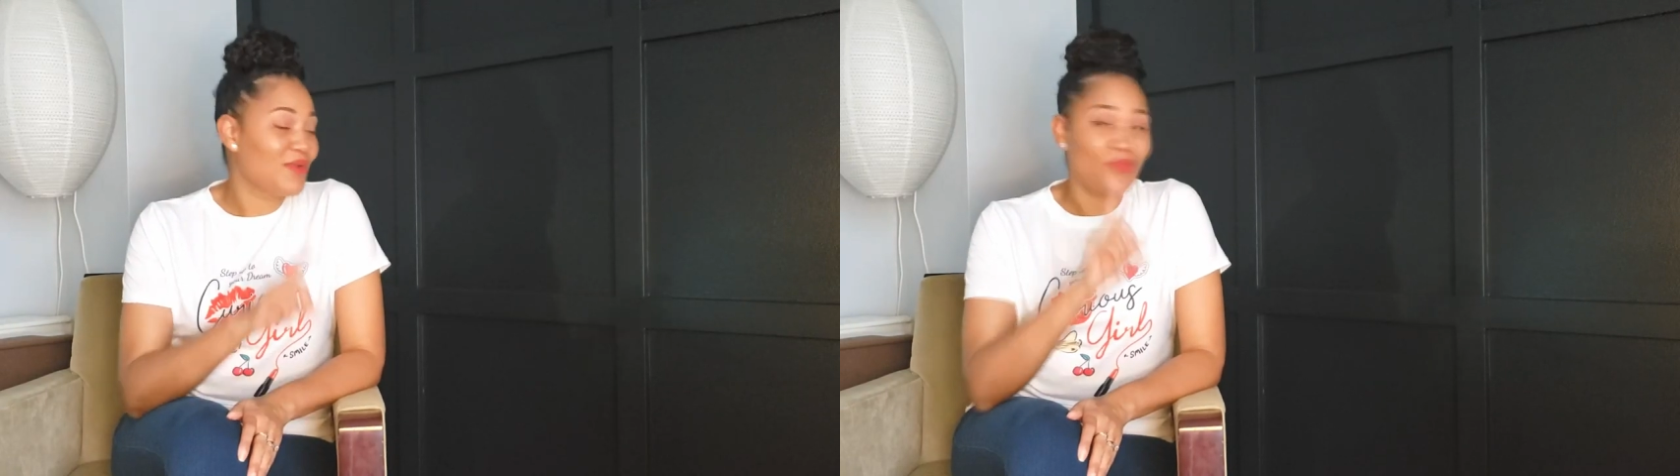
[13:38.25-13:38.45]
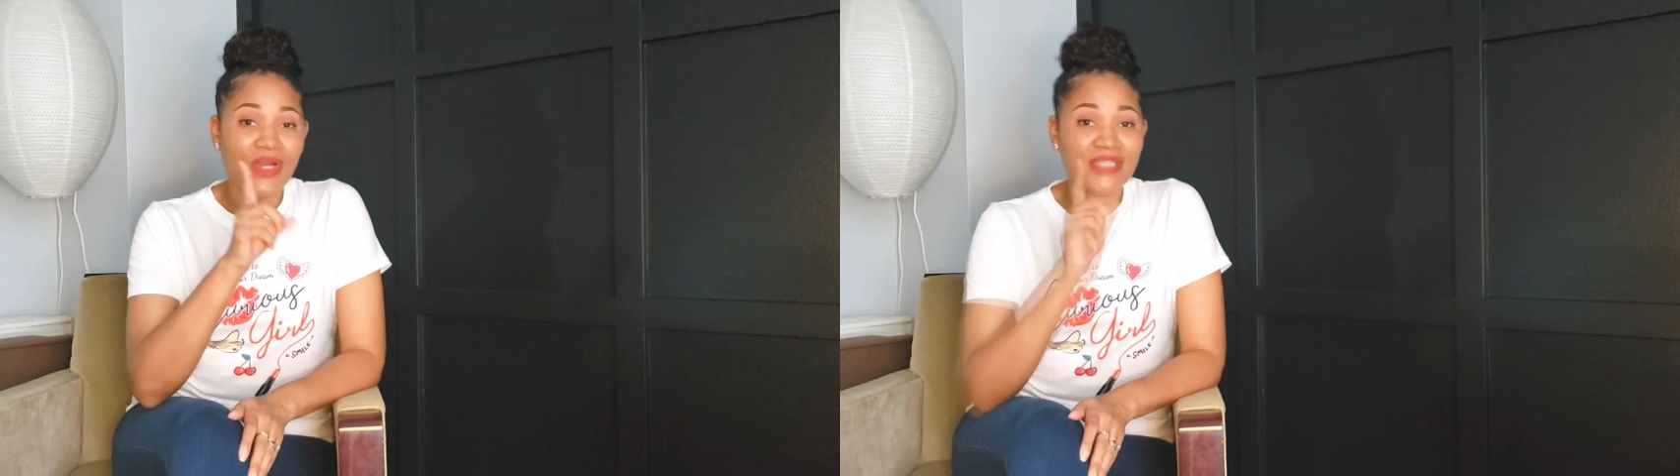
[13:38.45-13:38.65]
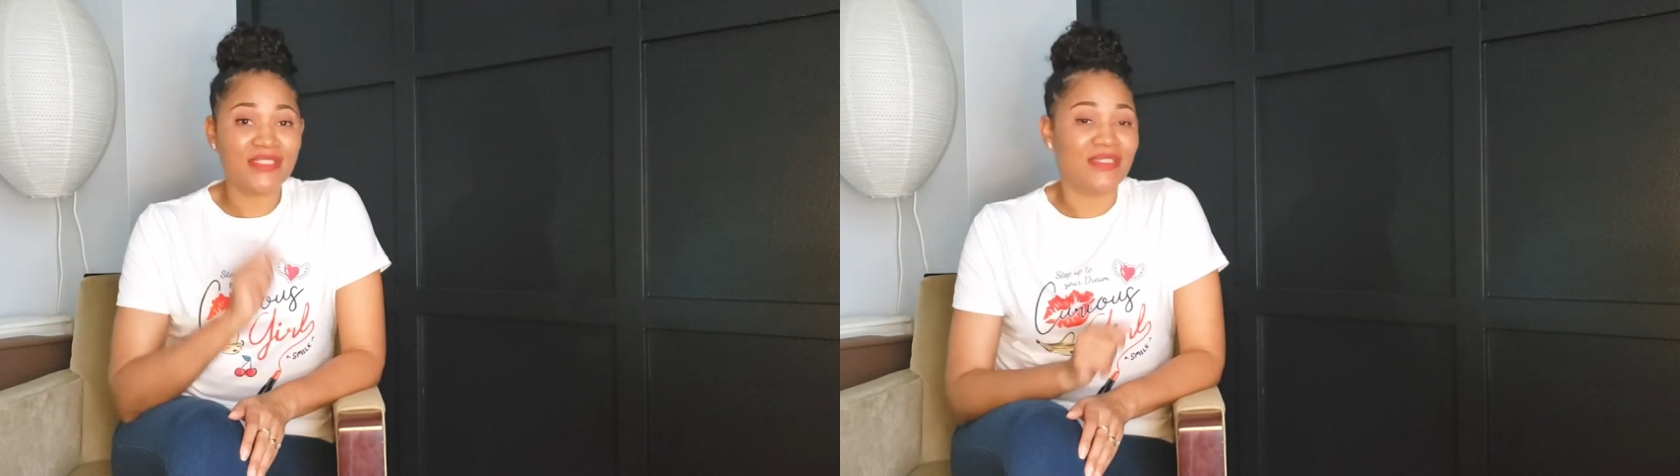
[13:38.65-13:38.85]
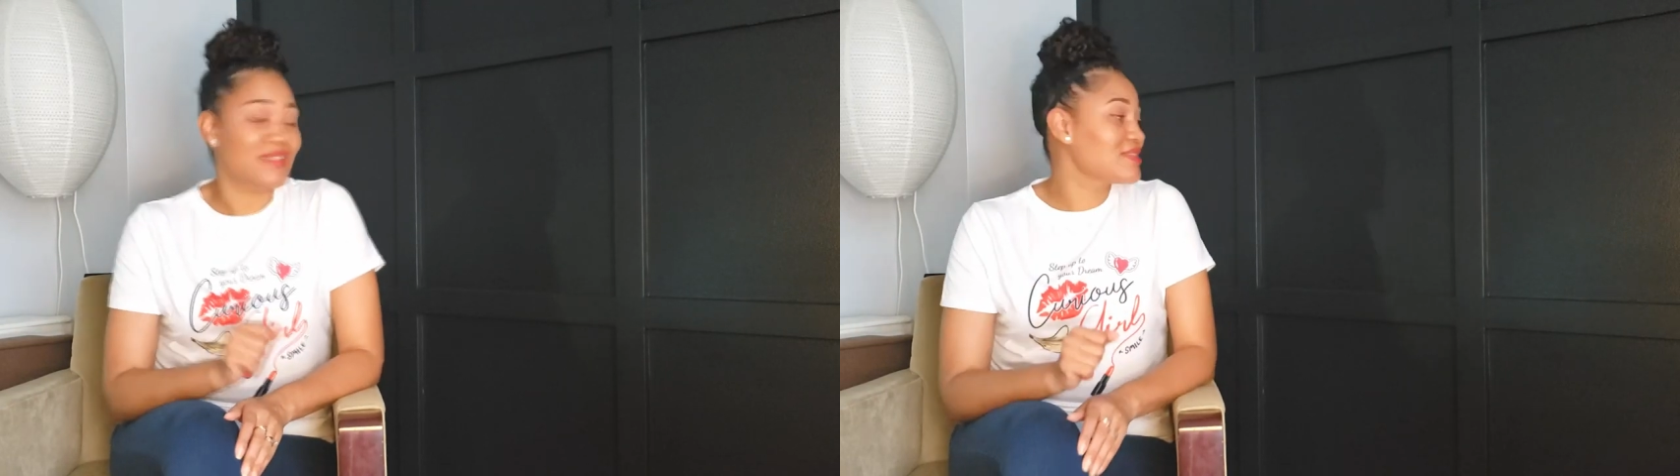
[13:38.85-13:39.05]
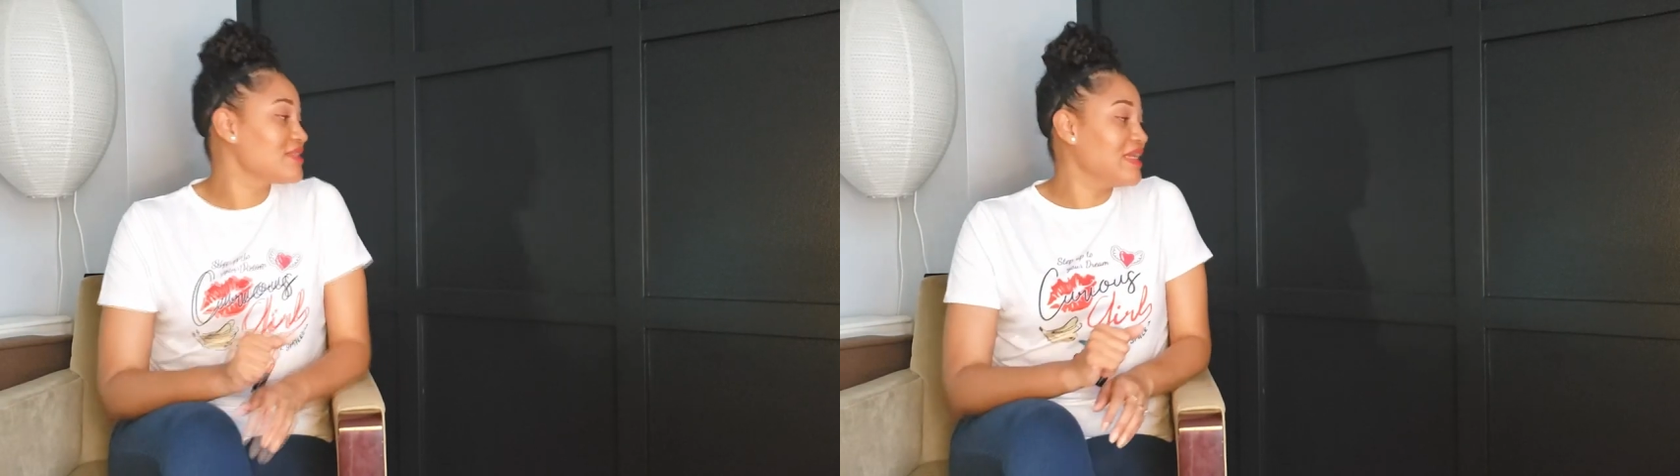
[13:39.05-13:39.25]
Watch
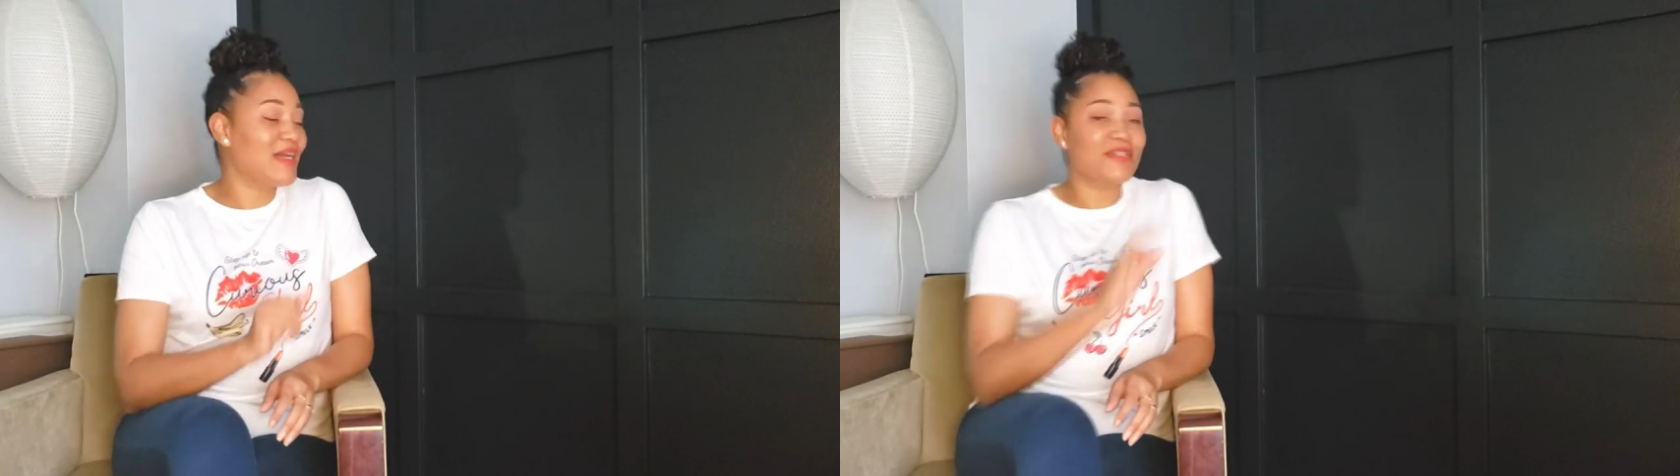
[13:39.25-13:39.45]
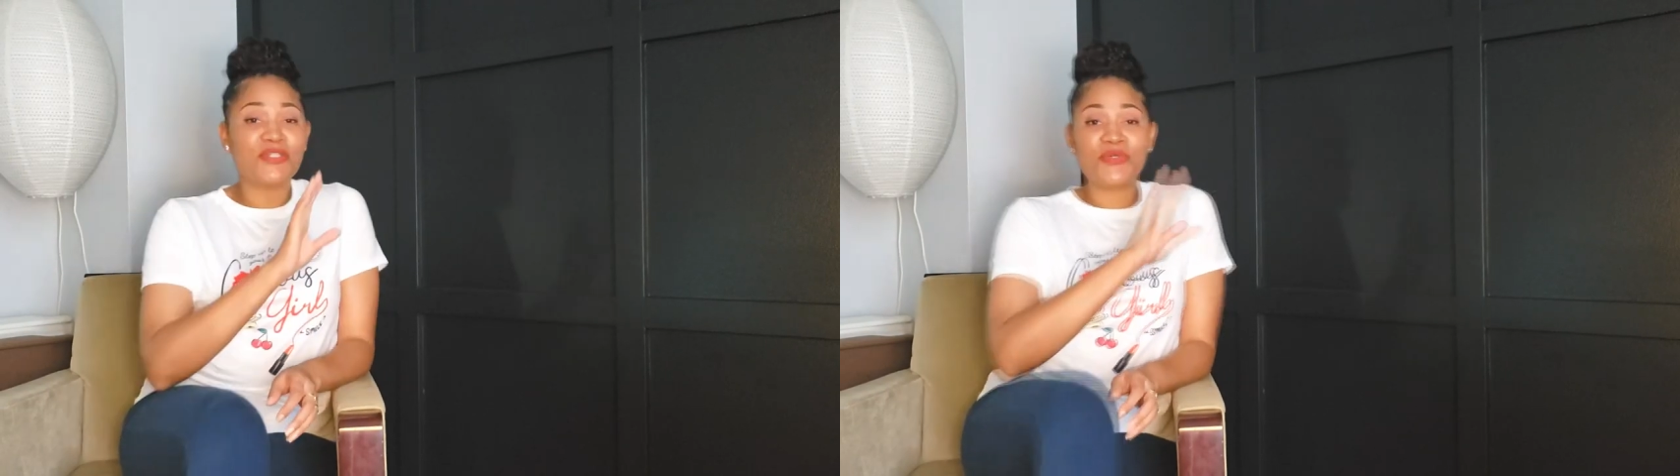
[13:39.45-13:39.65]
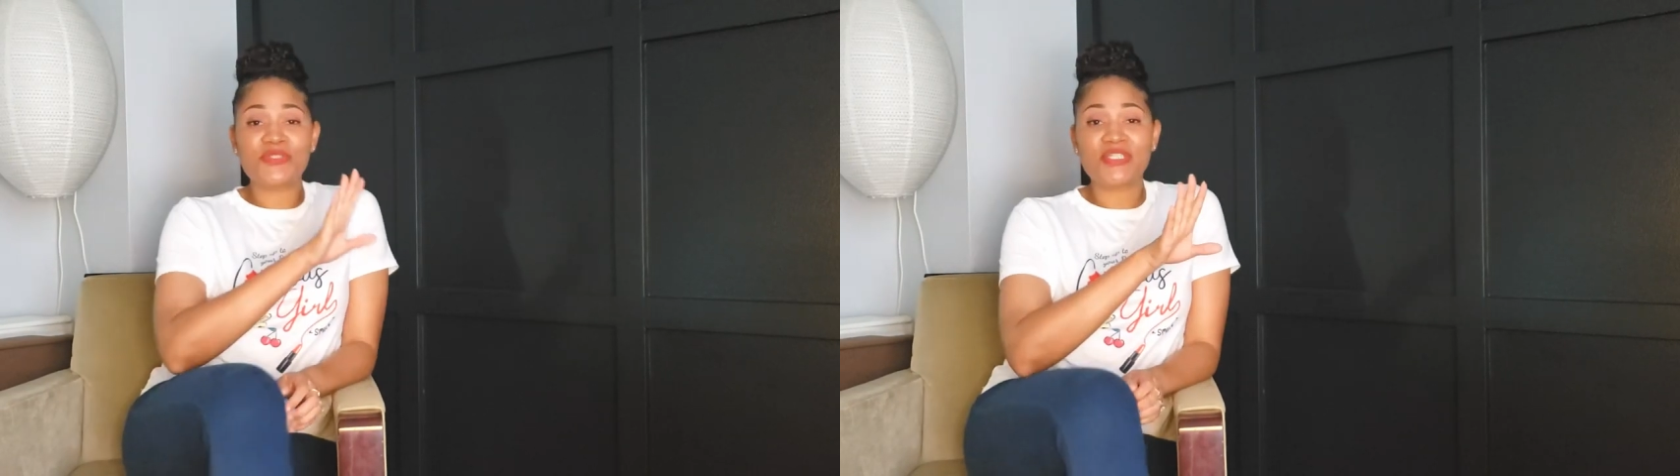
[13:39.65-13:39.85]
this. Now I told